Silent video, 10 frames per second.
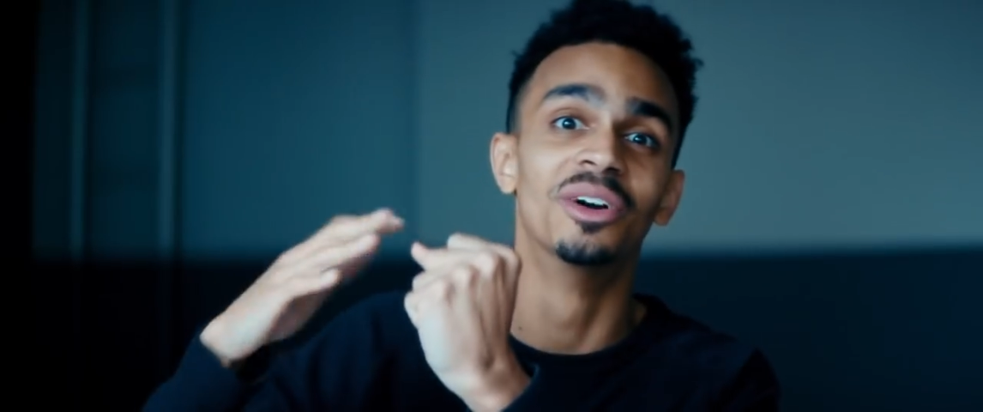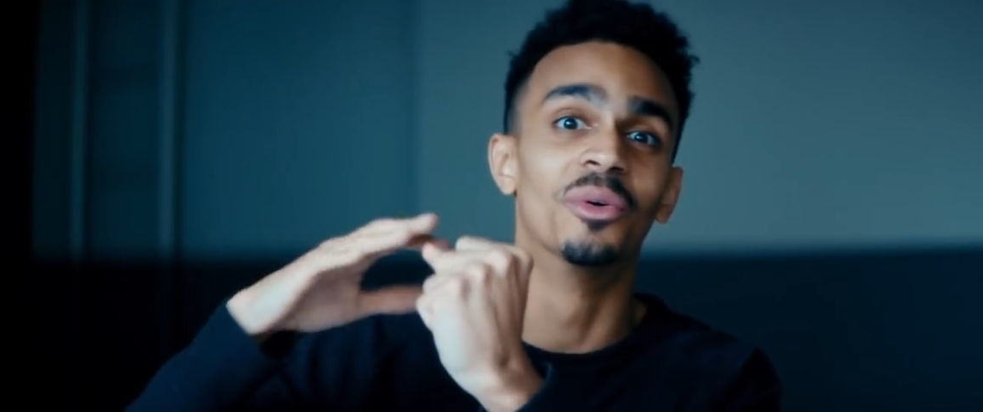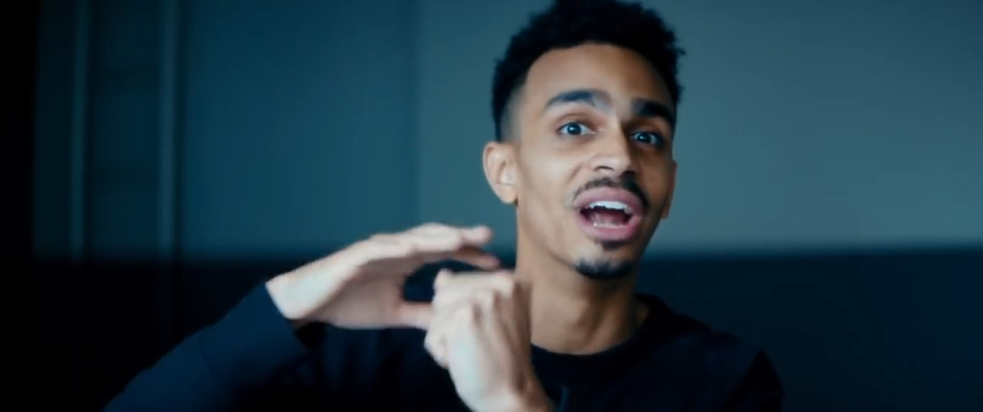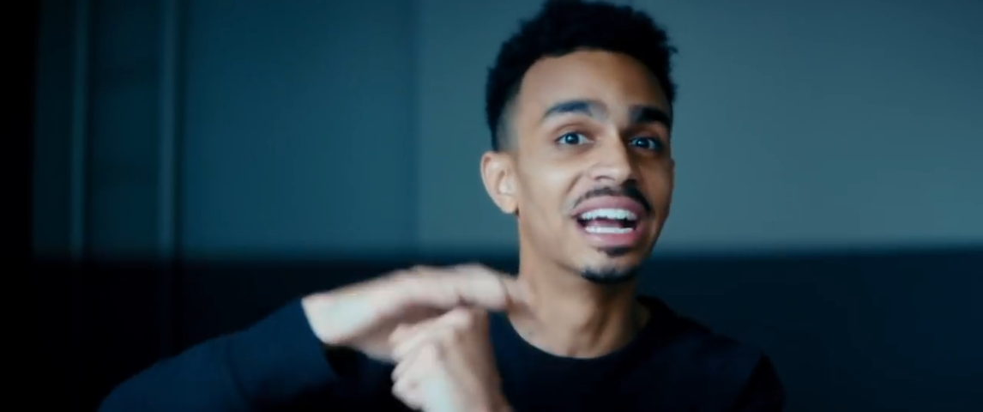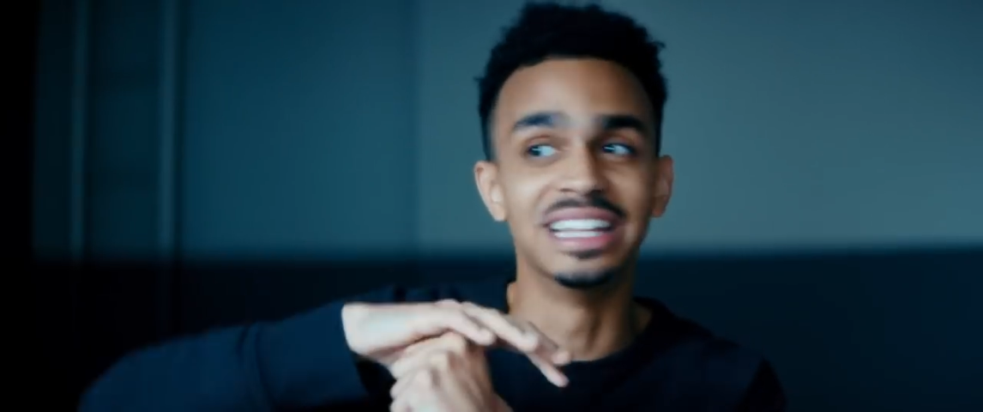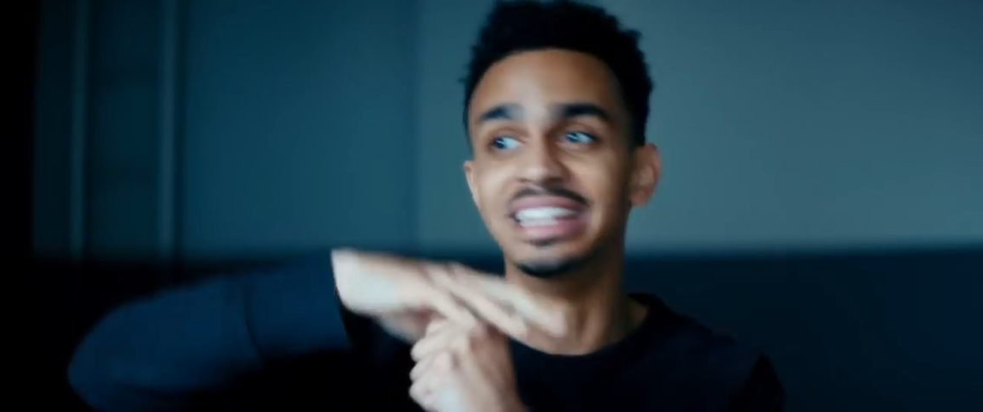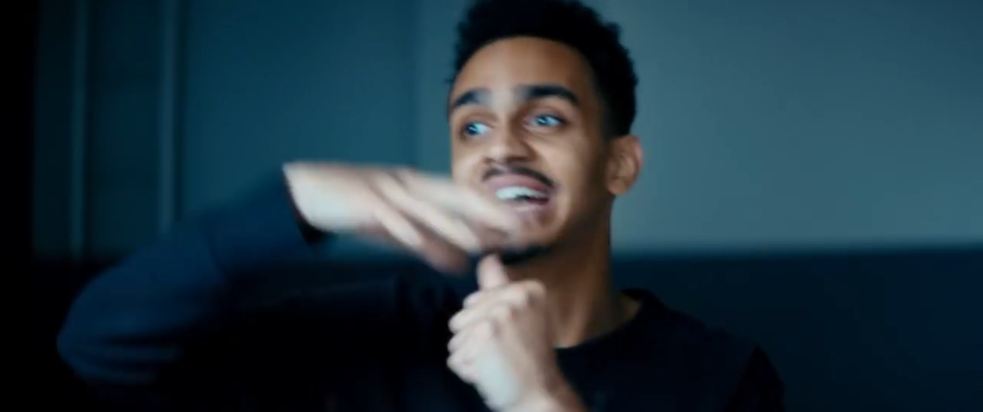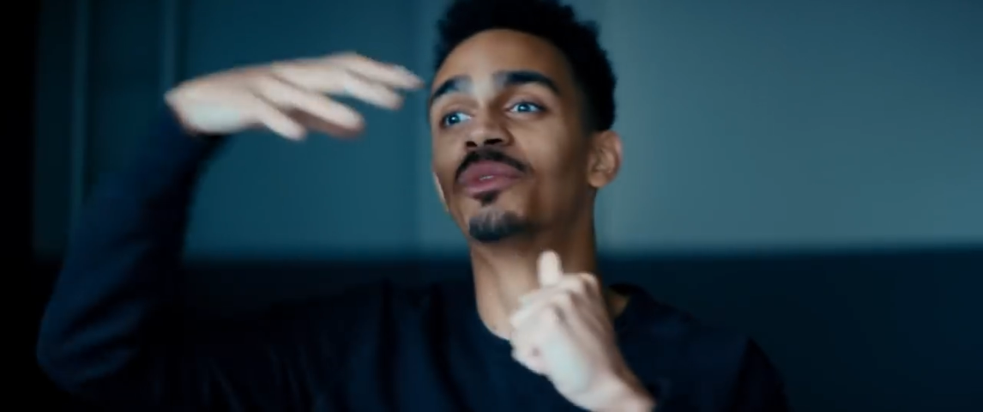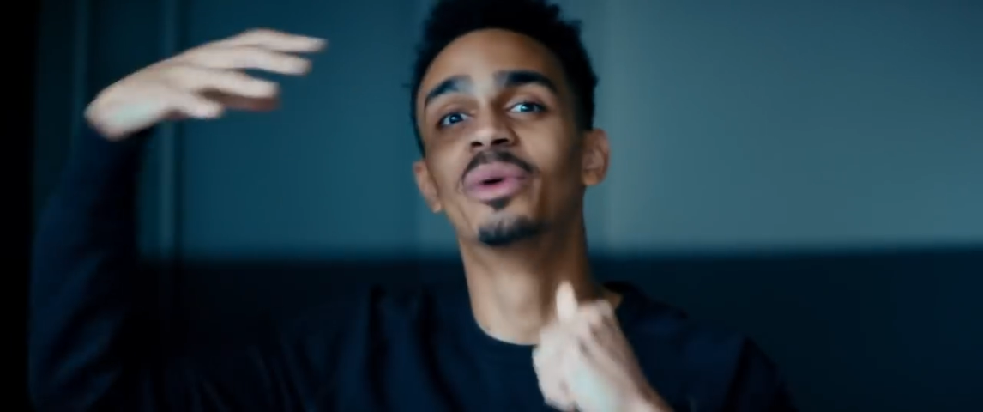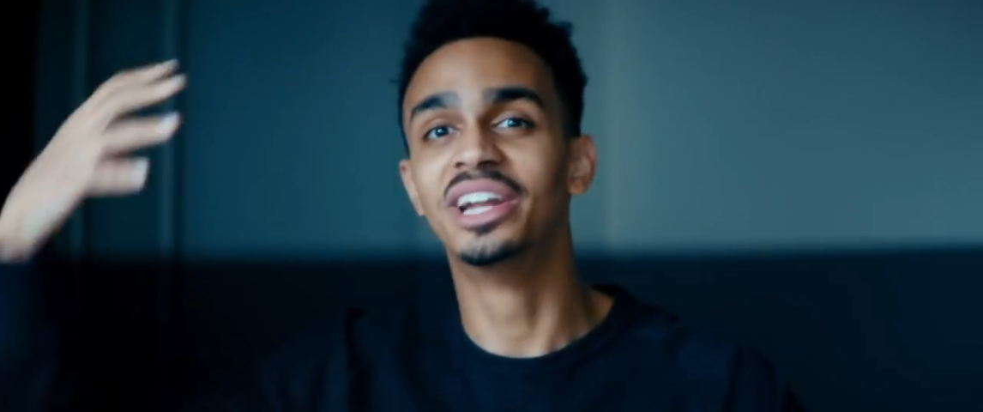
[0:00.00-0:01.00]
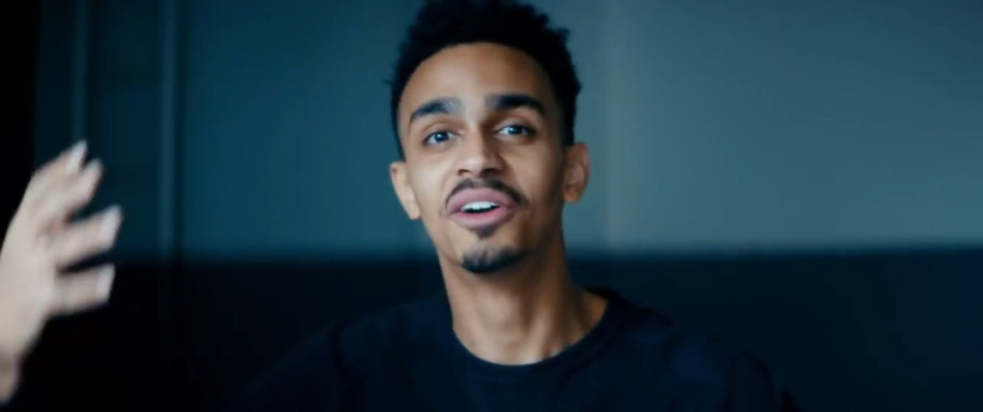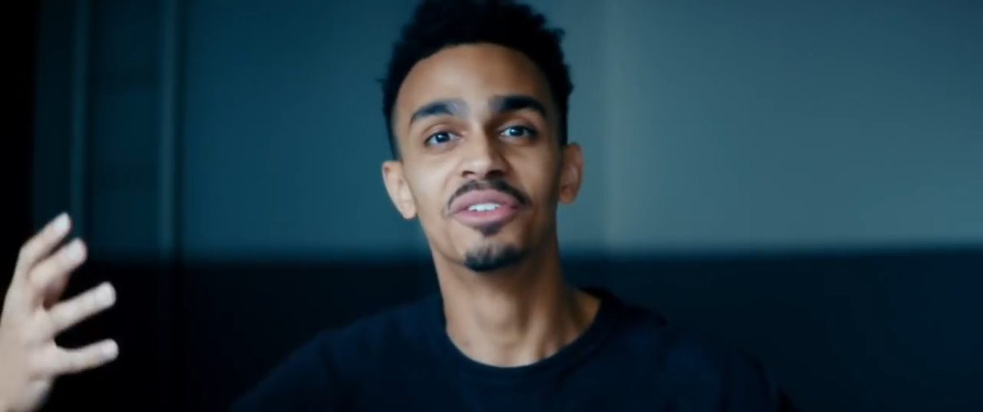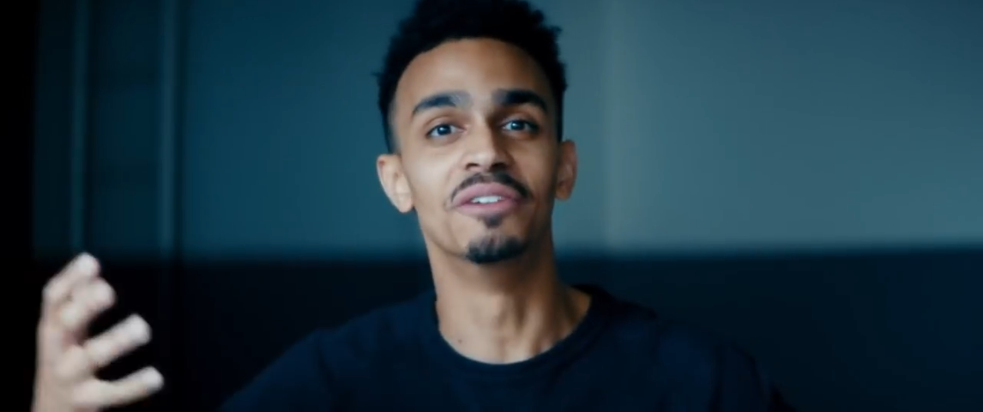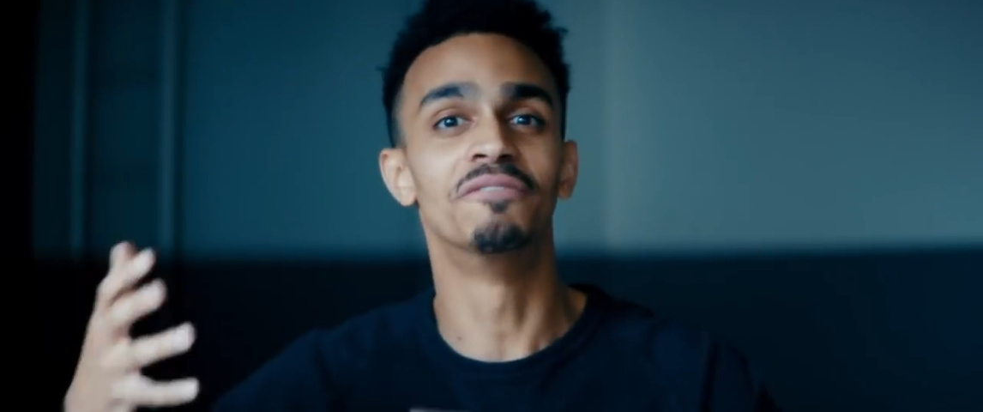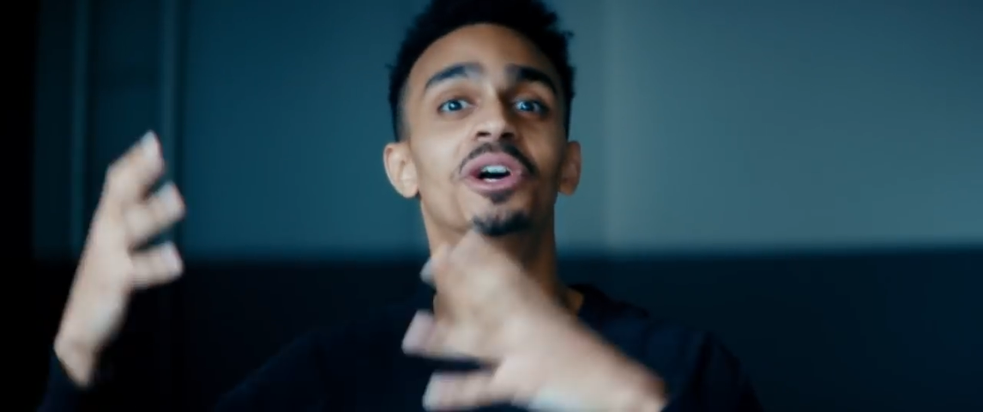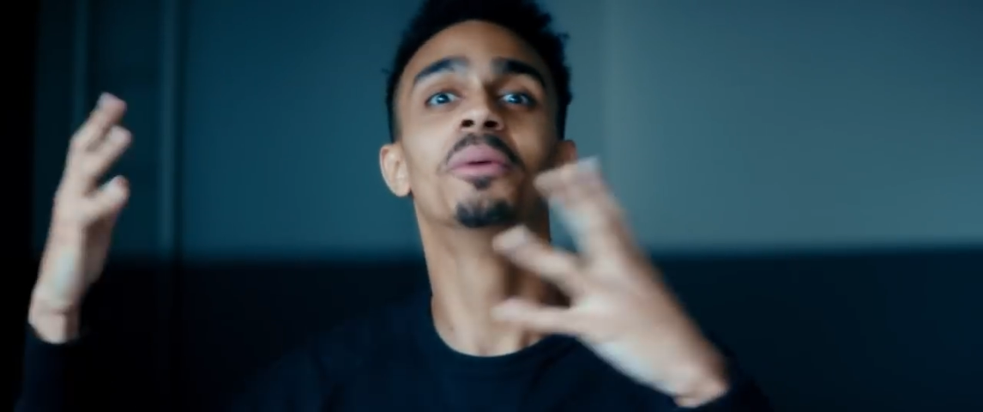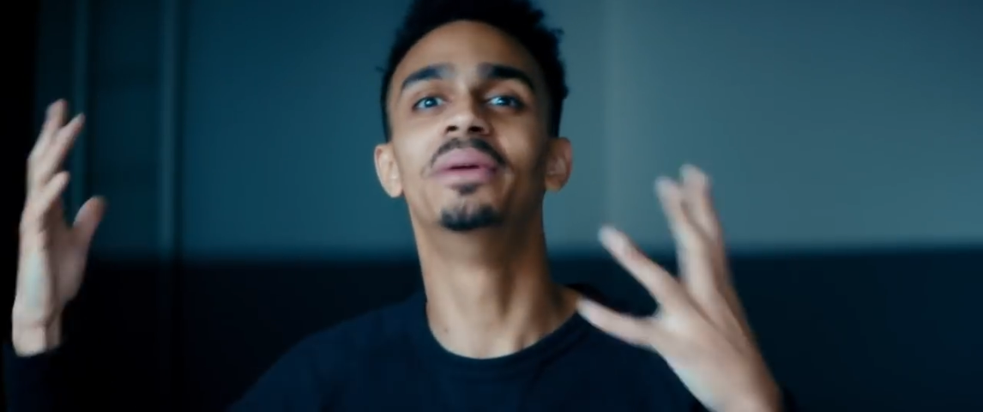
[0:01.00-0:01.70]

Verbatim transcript: where I can then win over the film